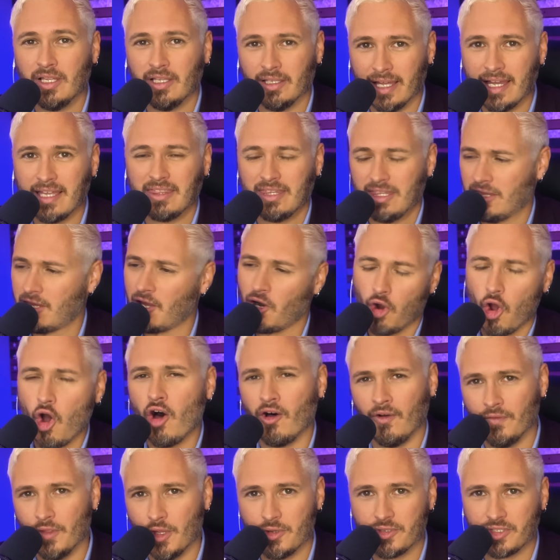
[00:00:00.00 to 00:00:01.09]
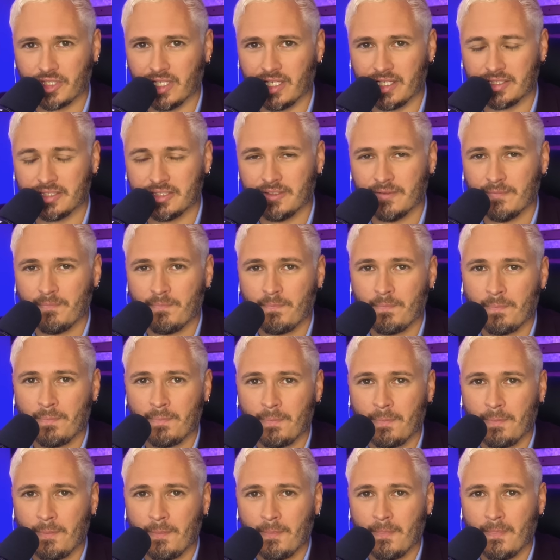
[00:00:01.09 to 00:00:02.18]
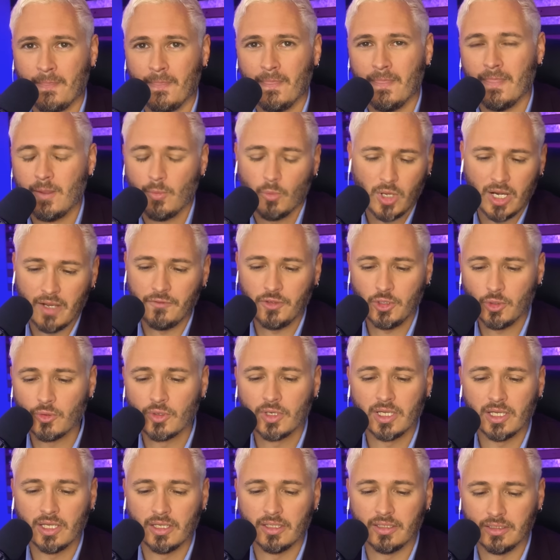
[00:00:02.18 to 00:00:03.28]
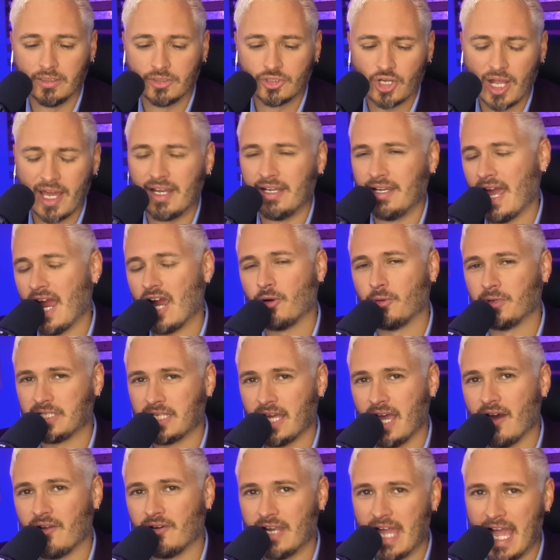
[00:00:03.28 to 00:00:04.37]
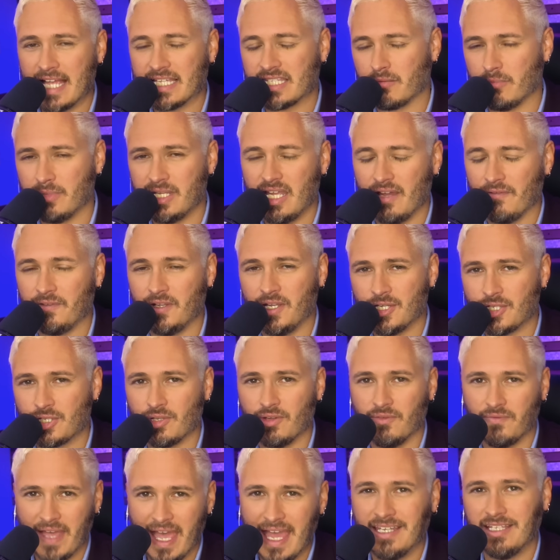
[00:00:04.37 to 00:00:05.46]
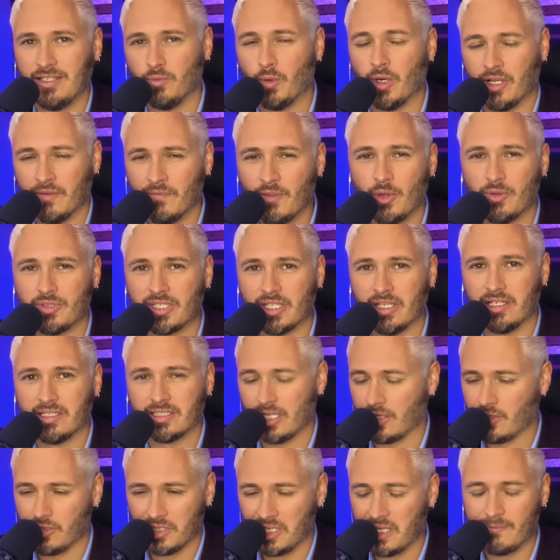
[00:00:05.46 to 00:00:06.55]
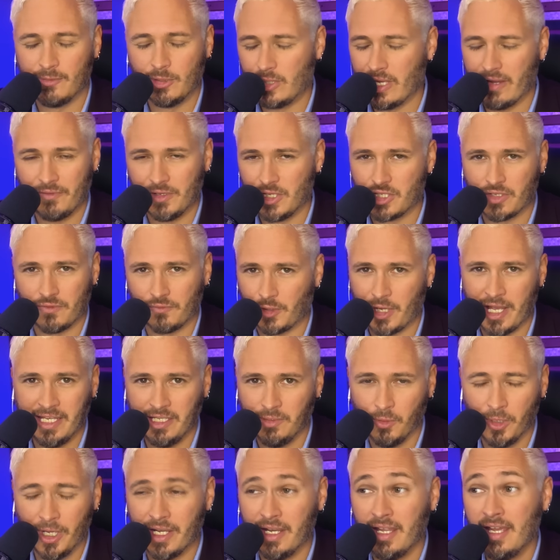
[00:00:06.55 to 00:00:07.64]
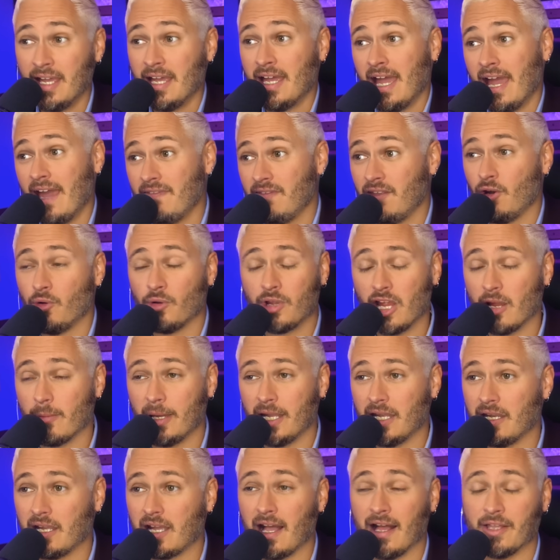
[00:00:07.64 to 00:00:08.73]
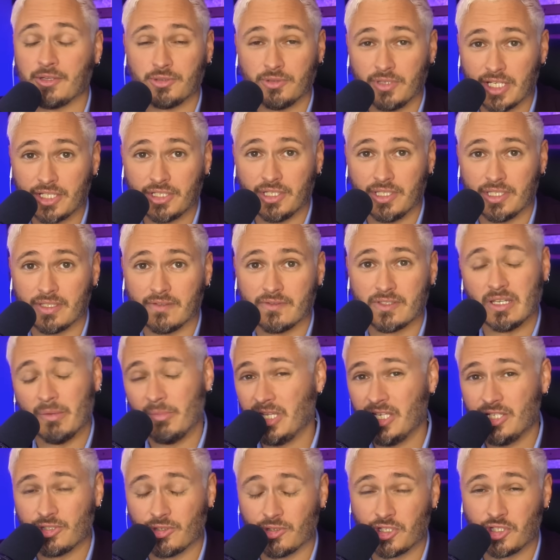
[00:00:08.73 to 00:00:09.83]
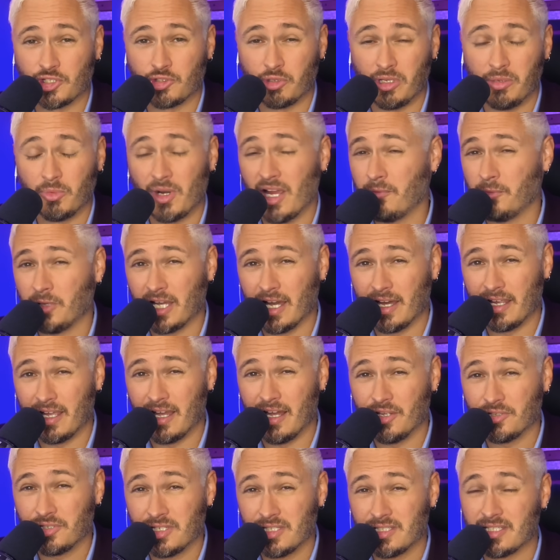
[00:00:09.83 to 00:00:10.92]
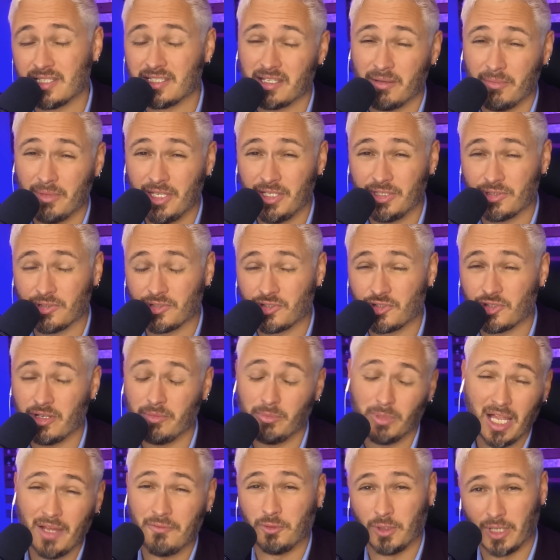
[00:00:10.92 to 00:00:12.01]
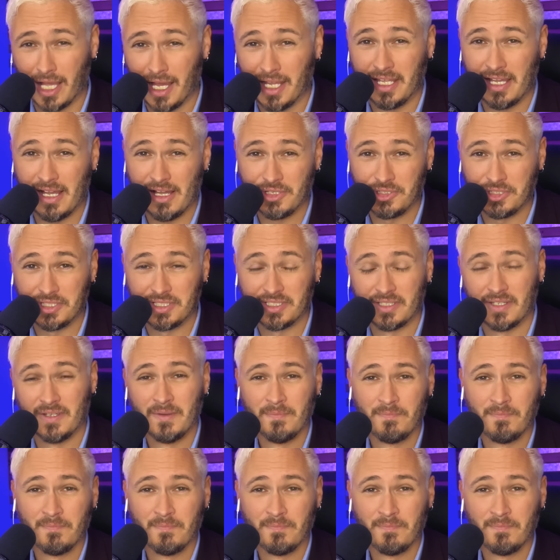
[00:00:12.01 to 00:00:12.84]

Like they're all of those things. Then when if you were to try to narrow it down and ask them a definition of any one of those things, they couldn't give you a definition for any one. And they don't care about any contradictions of some of these are extreme right-wing ideologies and some of these are extreme left-wing ideologies.